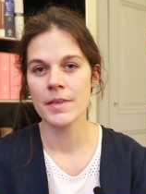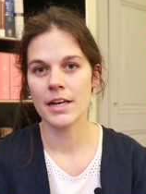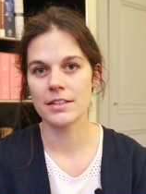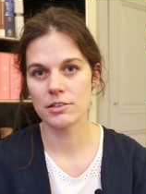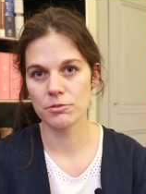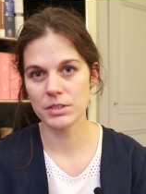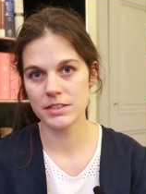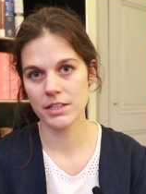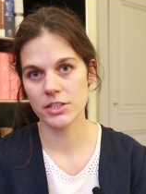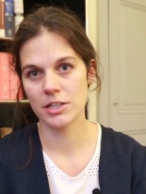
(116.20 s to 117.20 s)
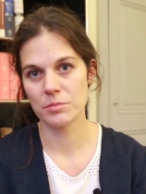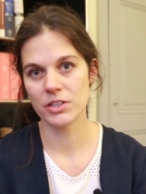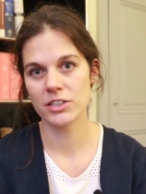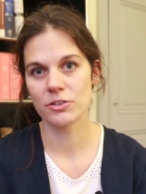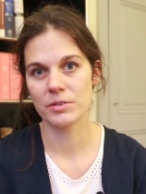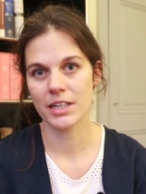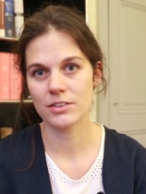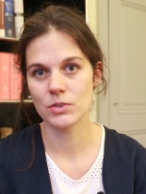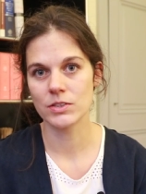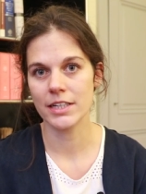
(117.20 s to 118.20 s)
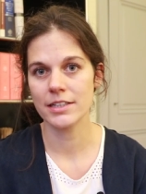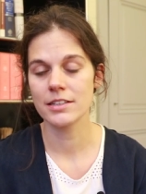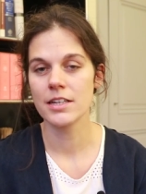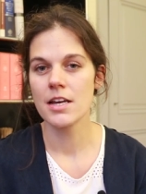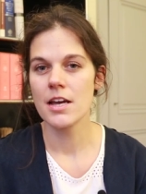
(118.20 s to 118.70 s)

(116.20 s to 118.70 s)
as a research and monitoring associate.